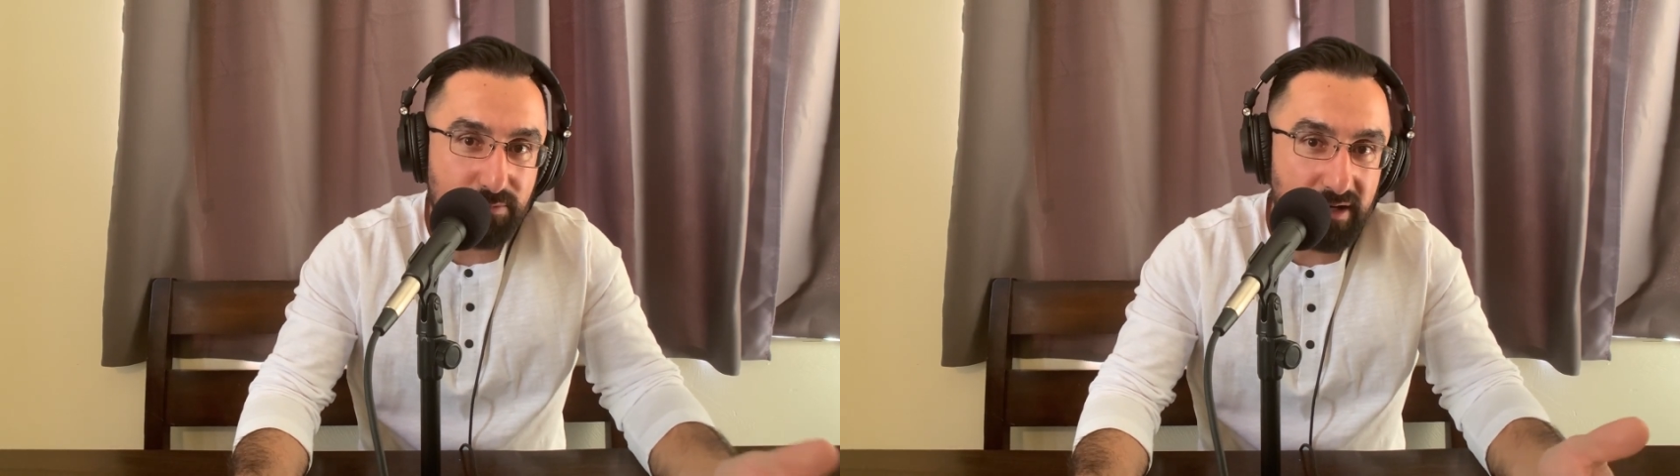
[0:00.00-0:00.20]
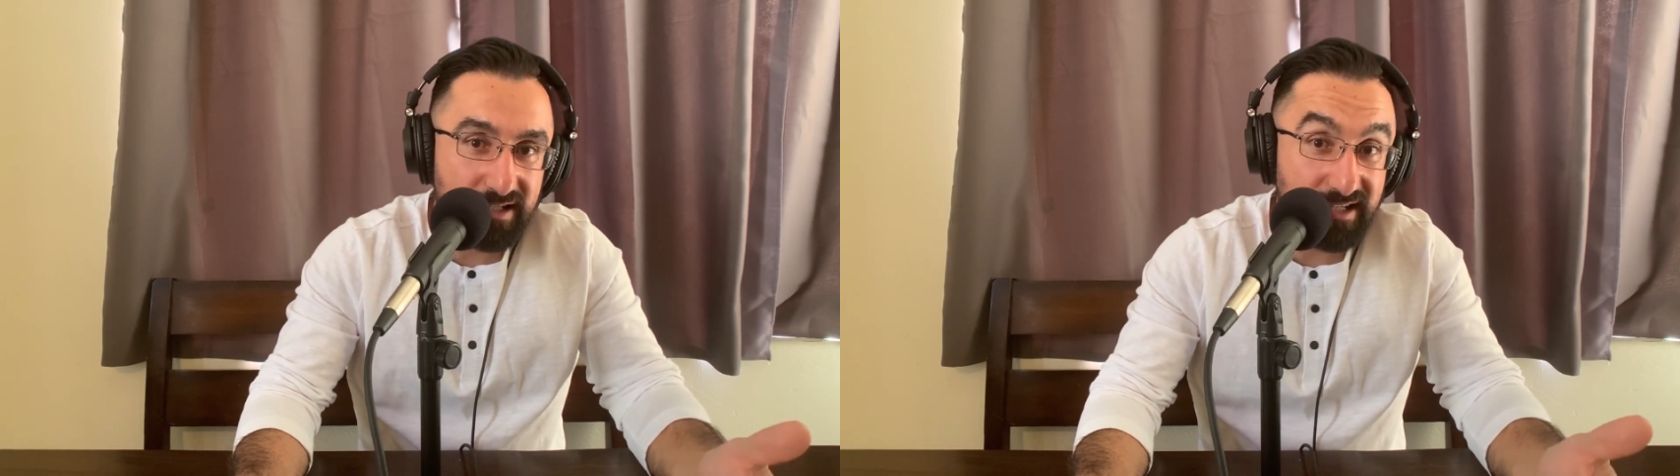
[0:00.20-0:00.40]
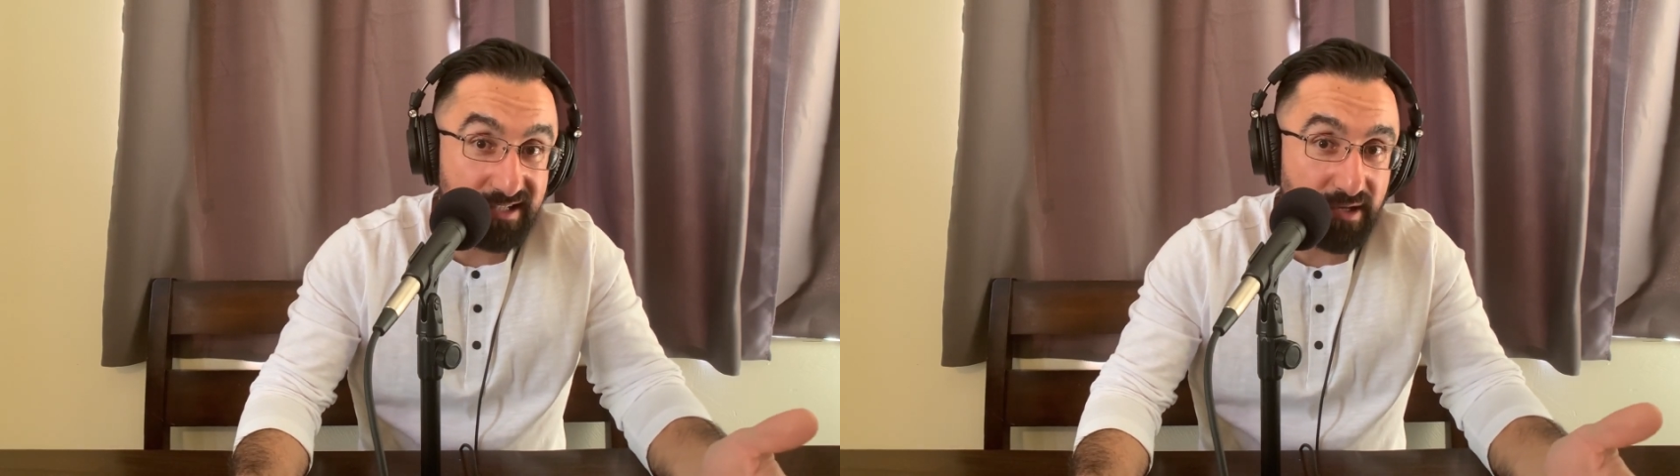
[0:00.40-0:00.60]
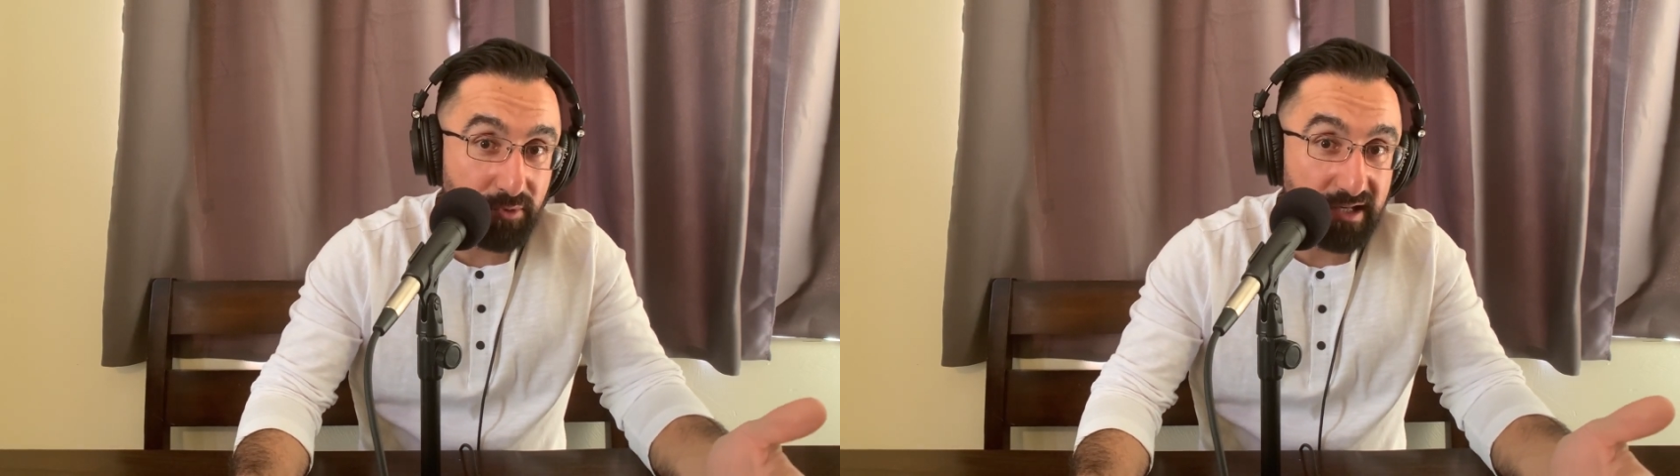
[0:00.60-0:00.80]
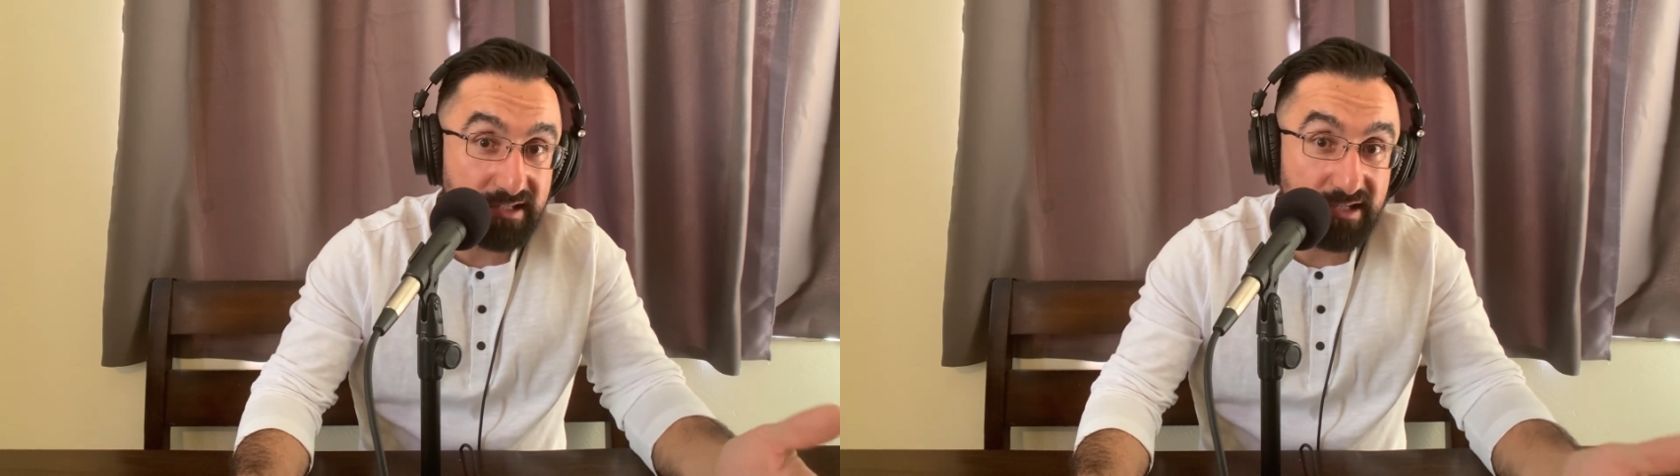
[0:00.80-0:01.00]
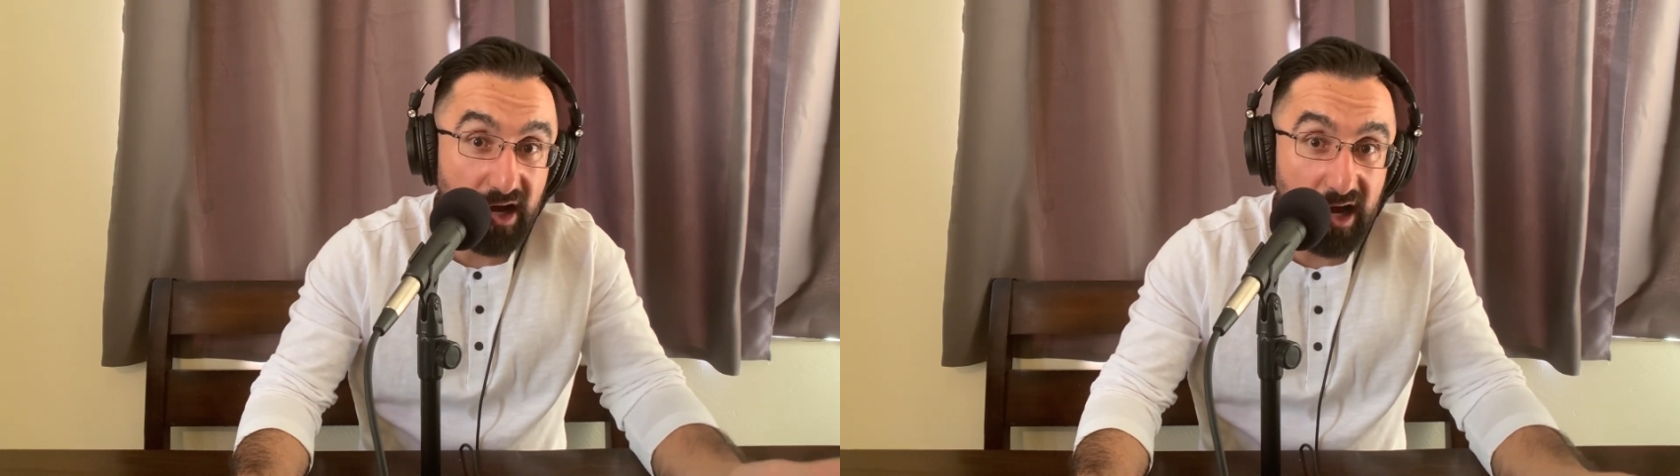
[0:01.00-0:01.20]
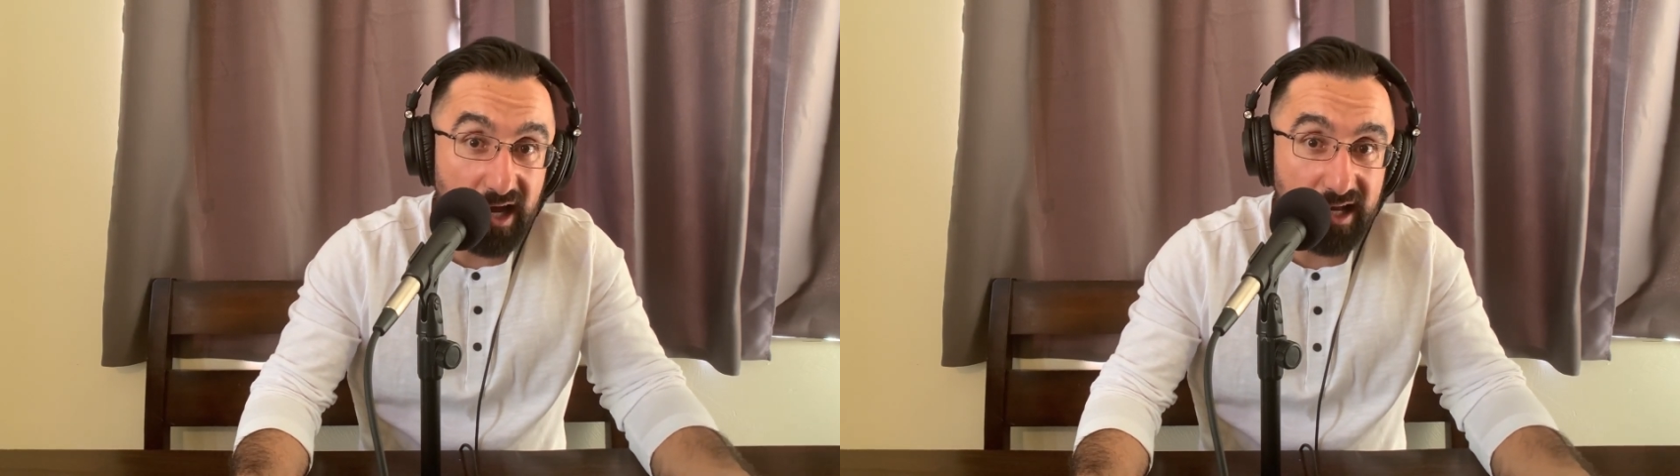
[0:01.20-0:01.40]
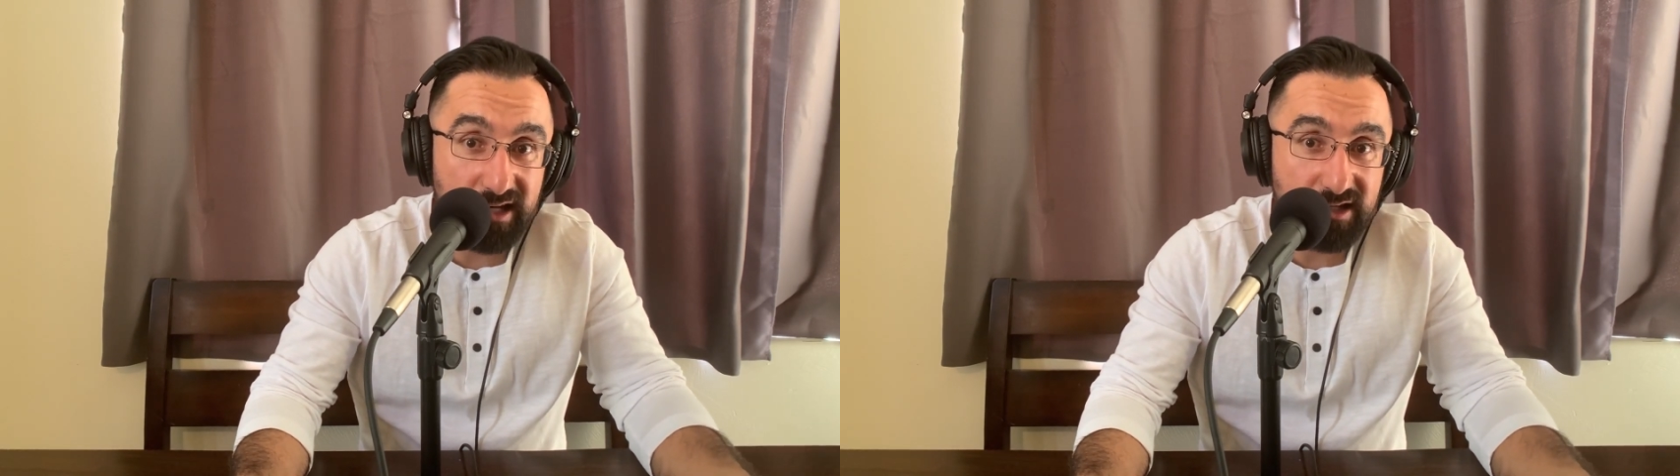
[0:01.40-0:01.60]
minute to get something
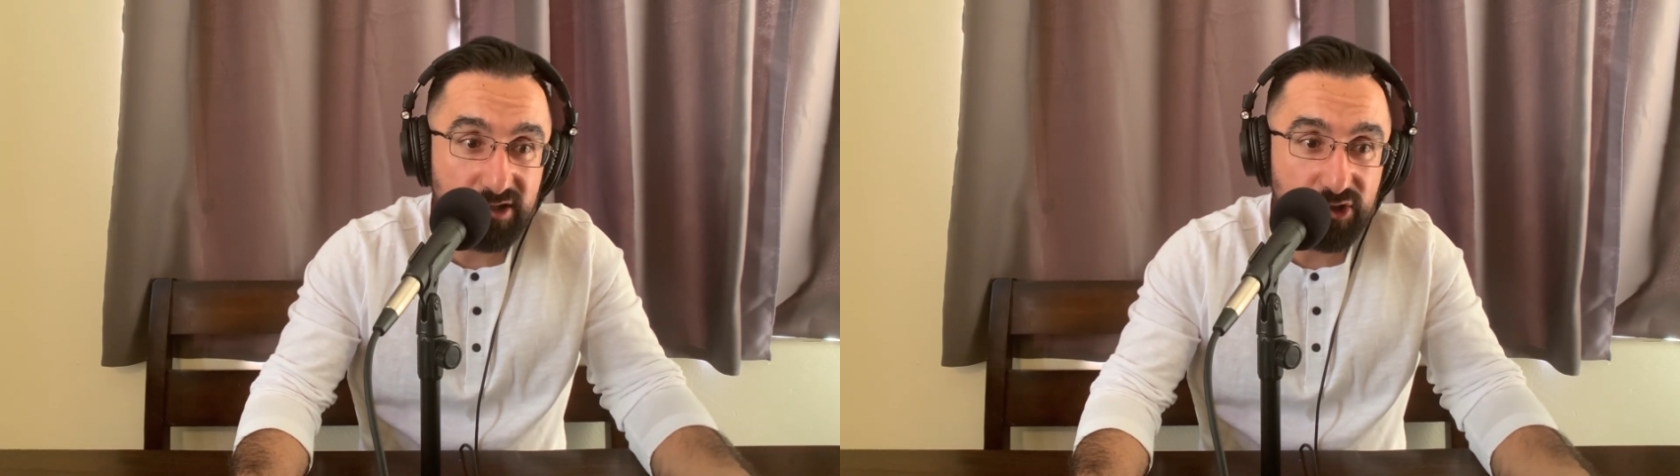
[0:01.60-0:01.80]
done,